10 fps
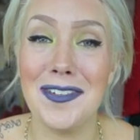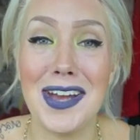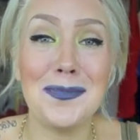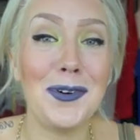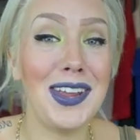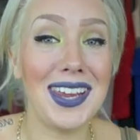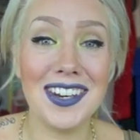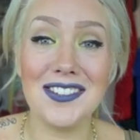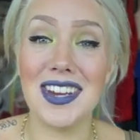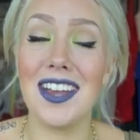I've had more
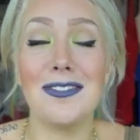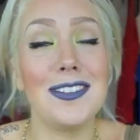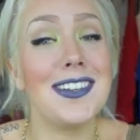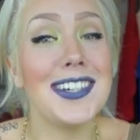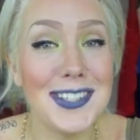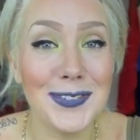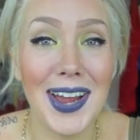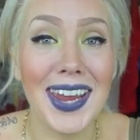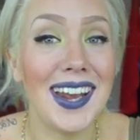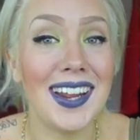energy, I've lost
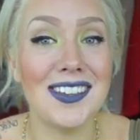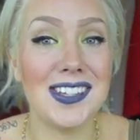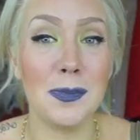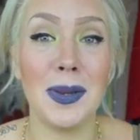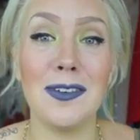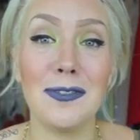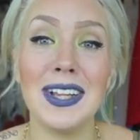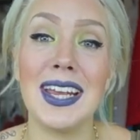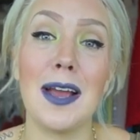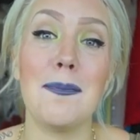weight and just been
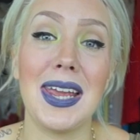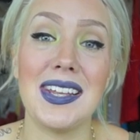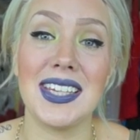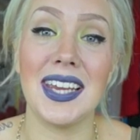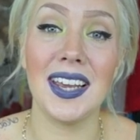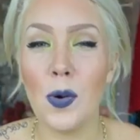feeling amazing.